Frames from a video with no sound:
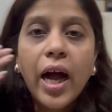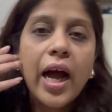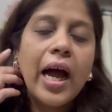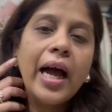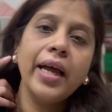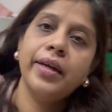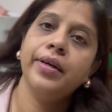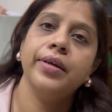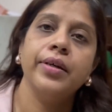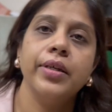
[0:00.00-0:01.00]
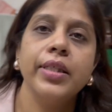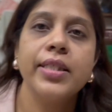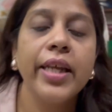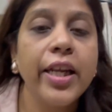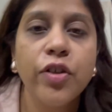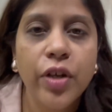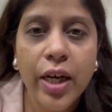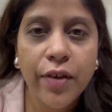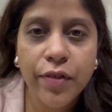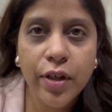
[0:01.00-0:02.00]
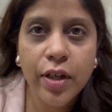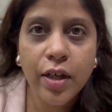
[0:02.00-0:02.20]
and it's an entry level